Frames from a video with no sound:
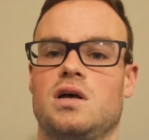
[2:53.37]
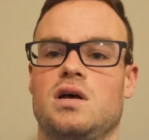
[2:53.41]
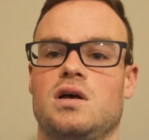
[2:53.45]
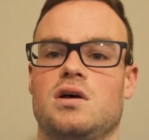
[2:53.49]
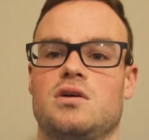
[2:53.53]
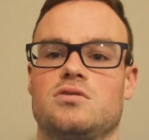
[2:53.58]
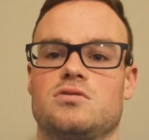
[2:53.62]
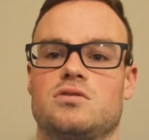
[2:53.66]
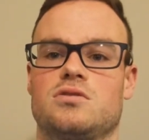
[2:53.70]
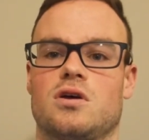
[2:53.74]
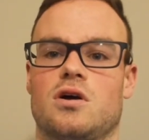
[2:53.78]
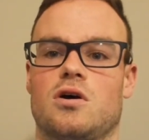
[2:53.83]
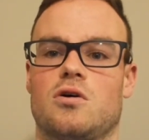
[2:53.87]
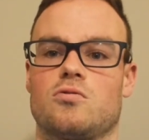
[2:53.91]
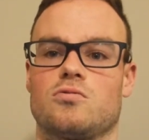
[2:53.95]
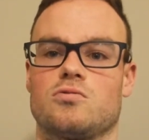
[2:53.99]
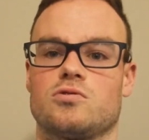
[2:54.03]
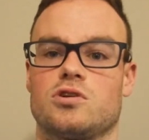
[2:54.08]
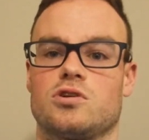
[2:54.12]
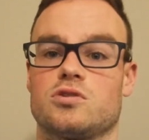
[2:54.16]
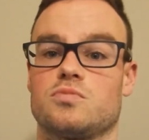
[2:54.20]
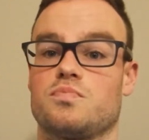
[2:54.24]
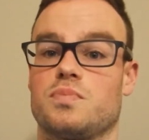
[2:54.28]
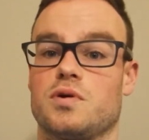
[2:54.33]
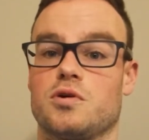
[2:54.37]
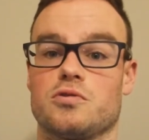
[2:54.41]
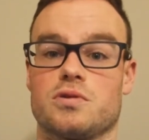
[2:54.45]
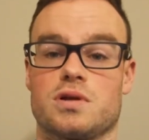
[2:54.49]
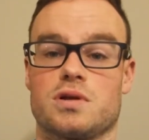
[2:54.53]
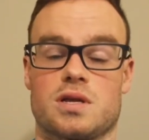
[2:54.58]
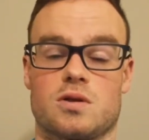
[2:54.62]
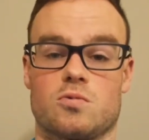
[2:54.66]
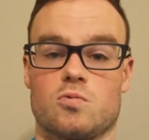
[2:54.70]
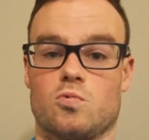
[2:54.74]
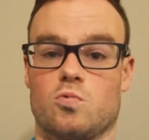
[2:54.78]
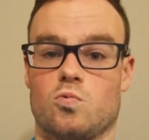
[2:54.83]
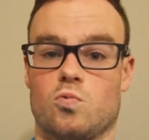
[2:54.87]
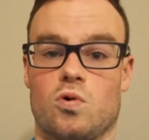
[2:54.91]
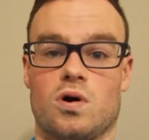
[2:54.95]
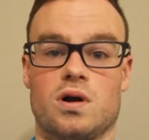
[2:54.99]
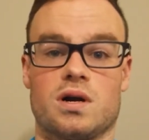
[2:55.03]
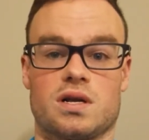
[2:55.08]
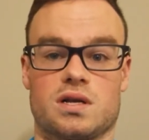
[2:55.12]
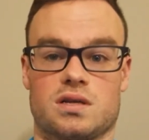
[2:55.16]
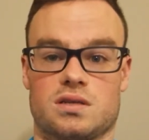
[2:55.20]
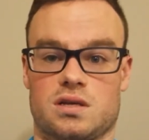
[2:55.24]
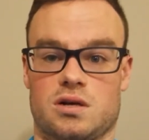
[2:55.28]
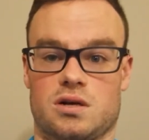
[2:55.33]
So just building one
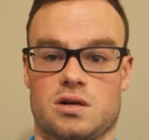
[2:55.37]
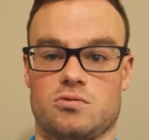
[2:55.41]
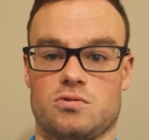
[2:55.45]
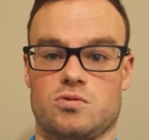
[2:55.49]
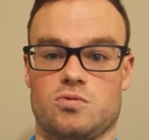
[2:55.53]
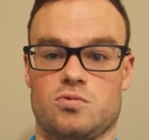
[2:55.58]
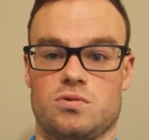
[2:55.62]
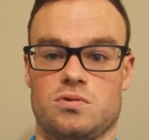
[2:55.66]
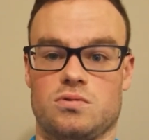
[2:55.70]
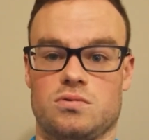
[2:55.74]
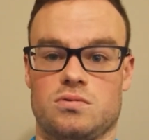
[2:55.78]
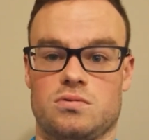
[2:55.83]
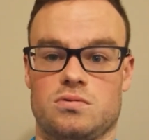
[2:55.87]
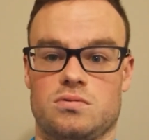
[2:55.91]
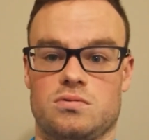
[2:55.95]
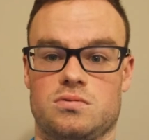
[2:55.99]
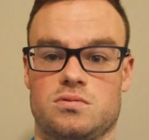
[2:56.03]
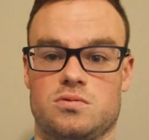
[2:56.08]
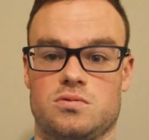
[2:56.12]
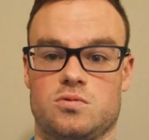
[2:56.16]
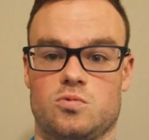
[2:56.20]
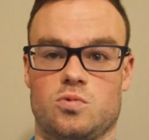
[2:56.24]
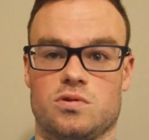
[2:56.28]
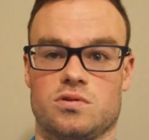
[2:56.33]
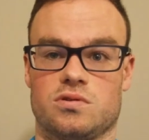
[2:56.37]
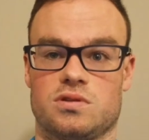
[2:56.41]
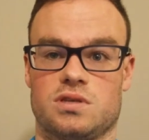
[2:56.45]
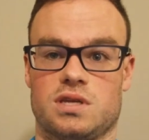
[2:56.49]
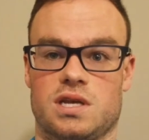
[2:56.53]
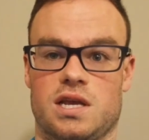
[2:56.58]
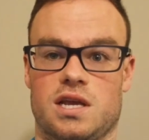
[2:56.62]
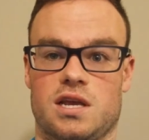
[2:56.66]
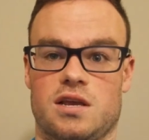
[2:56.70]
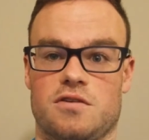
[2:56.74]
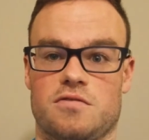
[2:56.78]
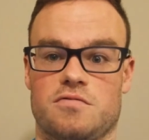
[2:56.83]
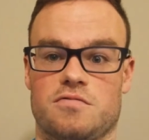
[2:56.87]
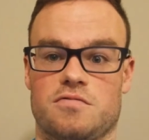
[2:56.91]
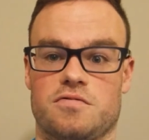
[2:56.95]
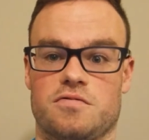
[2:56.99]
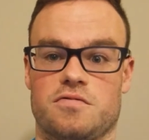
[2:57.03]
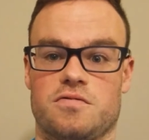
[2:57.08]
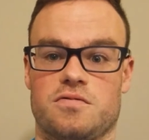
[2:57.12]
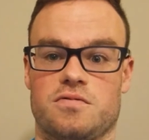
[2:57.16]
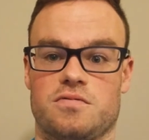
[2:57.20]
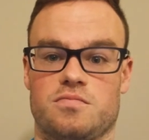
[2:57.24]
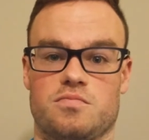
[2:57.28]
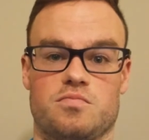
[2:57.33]
Excel tool will
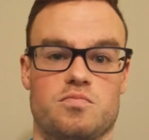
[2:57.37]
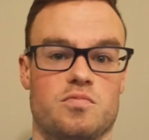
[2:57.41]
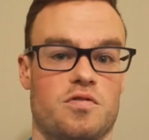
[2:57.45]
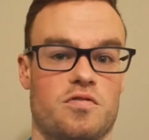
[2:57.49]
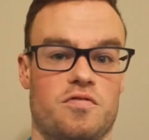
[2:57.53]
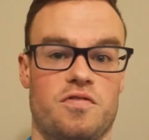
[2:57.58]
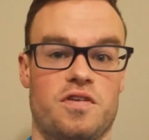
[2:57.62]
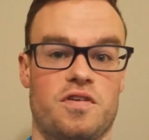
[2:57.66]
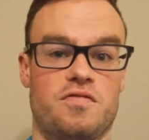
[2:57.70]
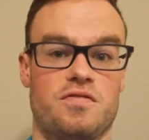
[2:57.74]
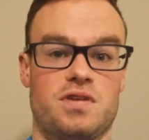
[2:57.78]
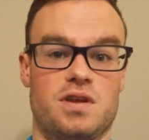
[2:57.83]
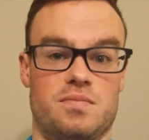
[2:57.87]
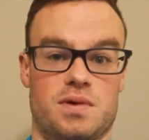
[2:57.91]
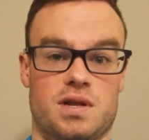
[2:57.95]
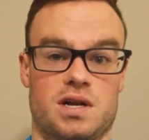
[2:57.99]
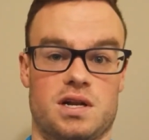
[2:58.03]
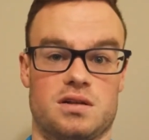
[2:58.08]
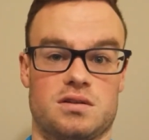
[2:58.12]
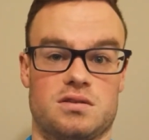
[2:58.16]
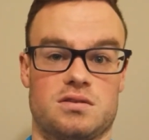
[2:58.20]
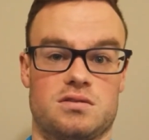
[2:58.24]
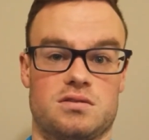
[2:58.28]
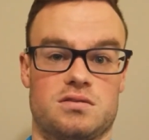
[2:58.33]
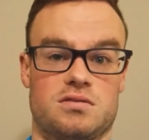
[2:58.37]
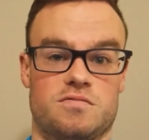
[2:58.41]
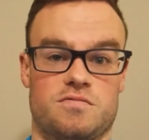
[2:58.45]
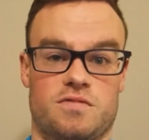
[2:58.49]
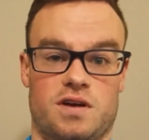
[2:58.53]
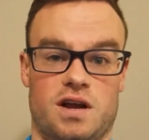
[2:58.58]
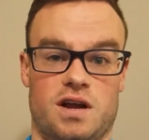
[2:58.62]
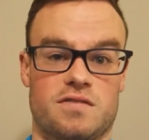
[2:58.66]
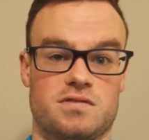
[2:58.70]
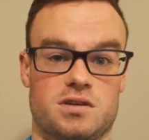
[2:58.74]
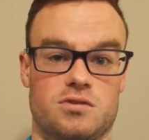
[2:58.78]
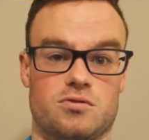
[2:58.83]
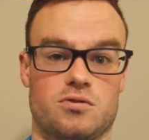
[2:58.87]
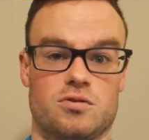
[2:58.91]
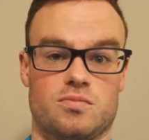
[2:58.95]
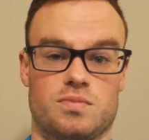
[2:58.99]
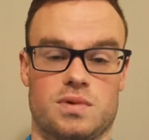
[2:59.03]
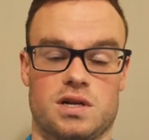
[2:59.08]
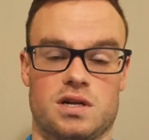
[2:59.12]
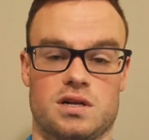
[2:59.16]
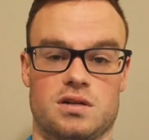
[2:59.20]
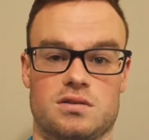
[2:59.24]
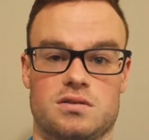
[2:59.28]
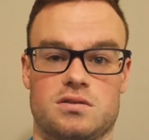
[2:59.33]
save 50 minutes, 50
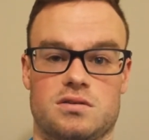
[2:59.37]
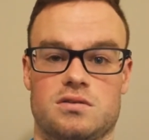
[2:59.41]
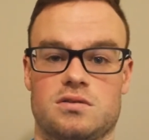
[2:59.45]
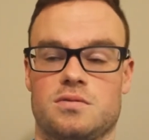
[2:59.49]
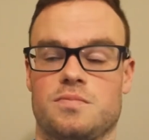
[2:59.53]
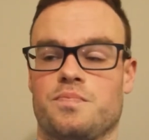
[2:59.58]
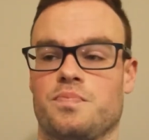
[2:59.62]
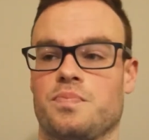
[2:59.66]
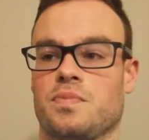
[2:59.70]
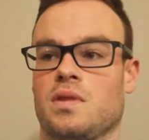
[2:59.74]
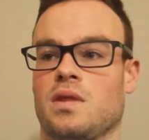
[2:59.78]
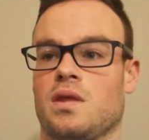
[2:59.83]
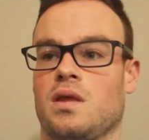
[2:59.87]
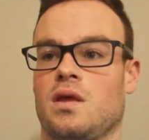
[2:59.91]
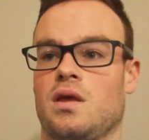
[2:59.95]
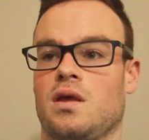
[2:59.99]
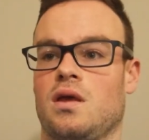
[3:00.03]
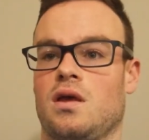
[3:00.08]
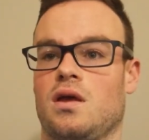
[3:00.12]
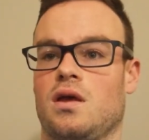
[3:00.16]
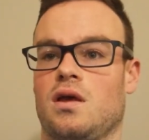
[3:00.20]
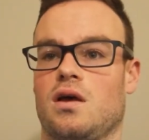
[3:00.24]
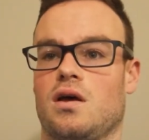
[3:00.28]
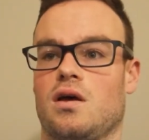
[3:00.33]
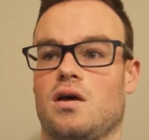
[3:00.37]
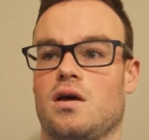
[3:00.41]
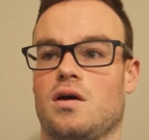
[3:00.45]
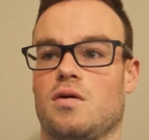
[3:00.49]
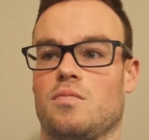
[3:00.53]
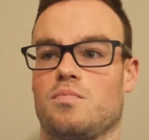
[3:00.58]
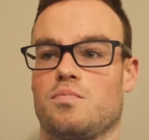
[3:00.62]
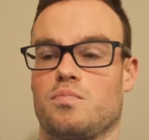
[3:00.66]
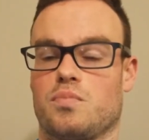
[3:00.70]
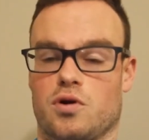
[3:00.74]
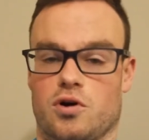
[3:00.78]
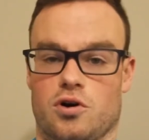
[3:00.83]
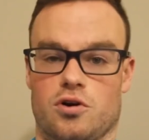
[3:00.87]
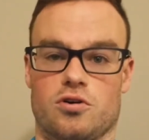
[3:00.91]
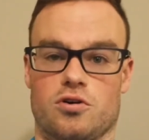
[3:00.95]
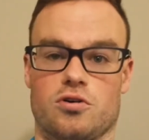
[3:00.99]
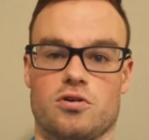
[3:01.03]
minutes per